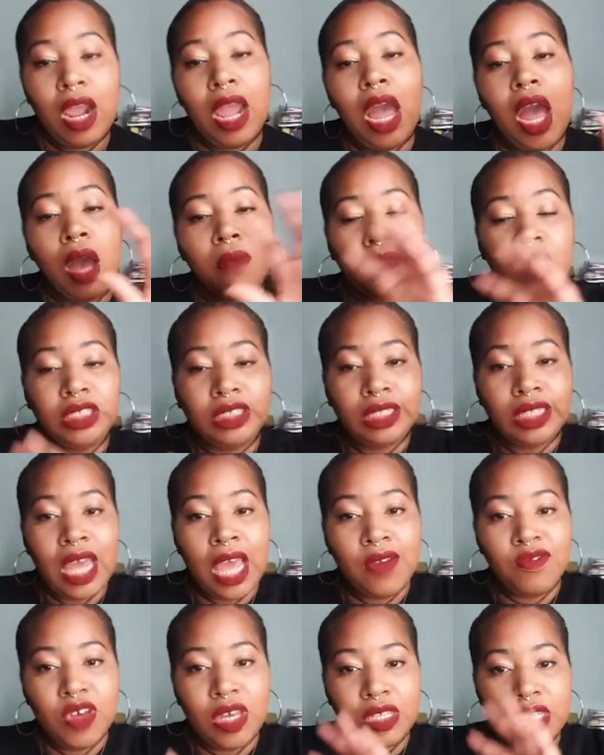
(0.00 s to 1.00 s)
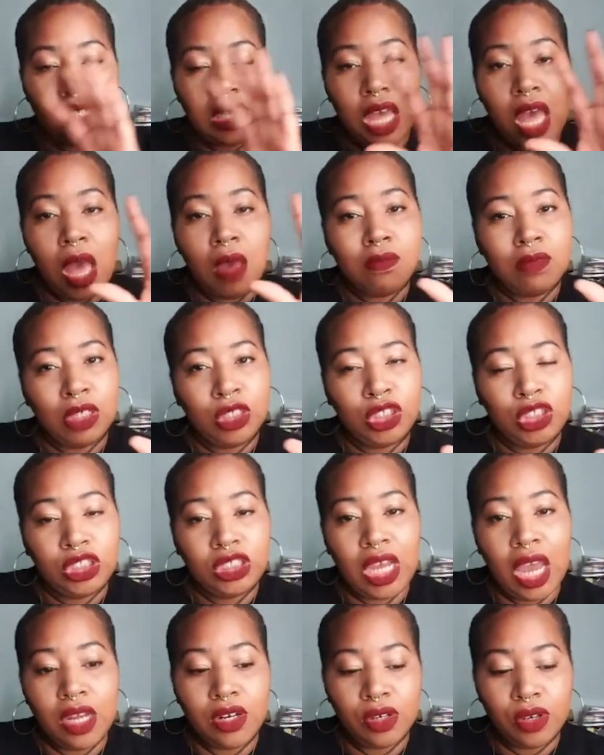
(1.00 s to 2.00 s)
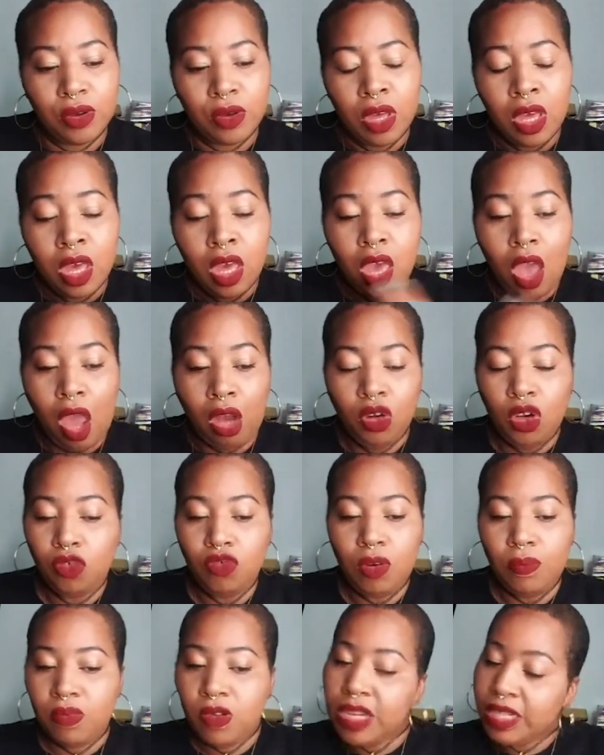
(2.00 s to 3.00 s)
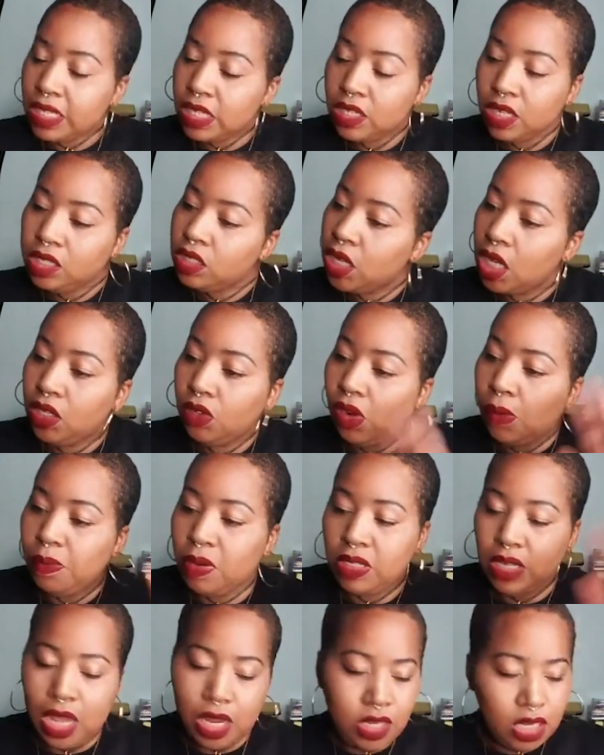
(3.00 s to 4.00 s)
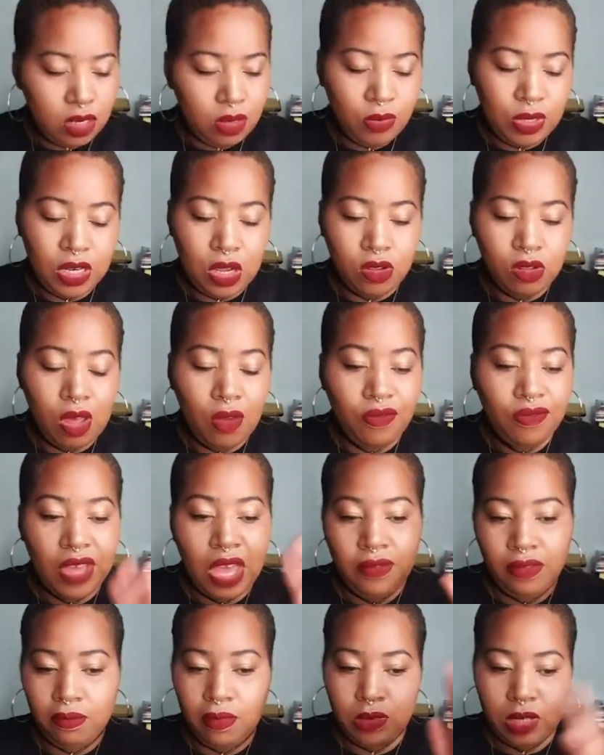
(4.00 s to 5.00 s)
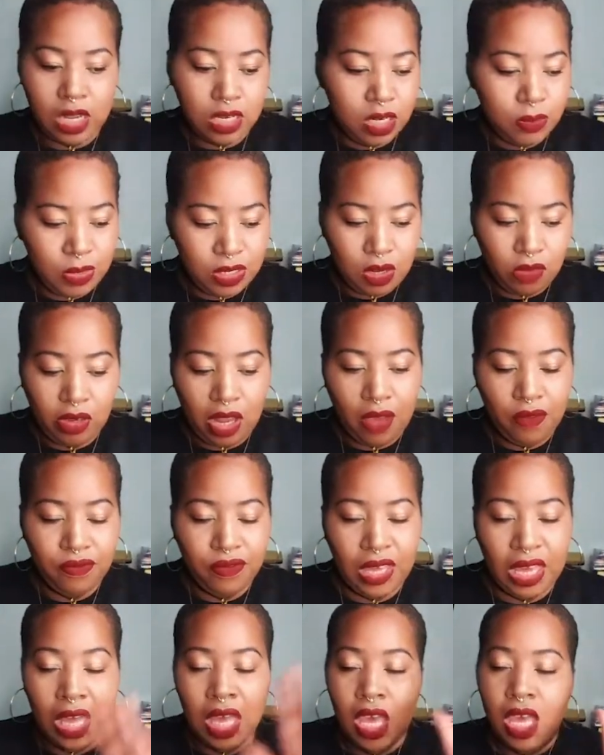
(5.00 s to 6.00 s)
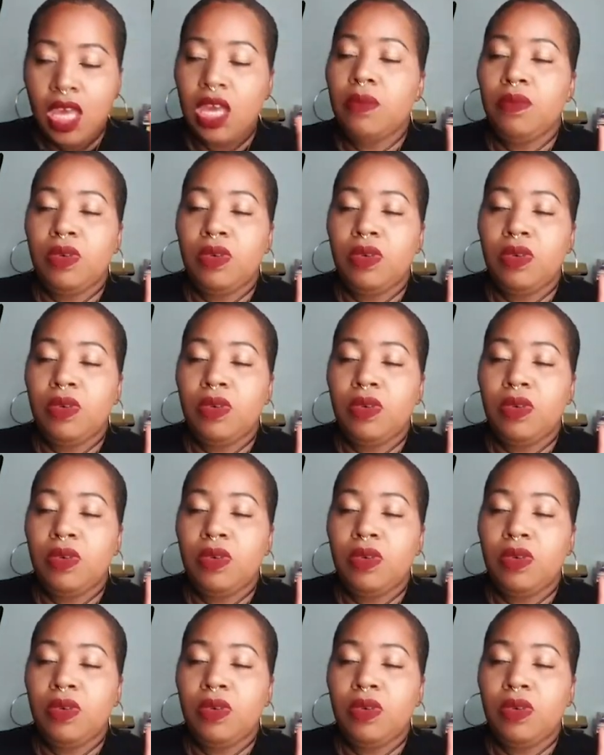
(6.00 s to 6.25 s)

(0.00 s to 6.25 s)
How much light versus how much shadow, and not repressing the shadow and pretending we don't have faith and pretending we don't have fear and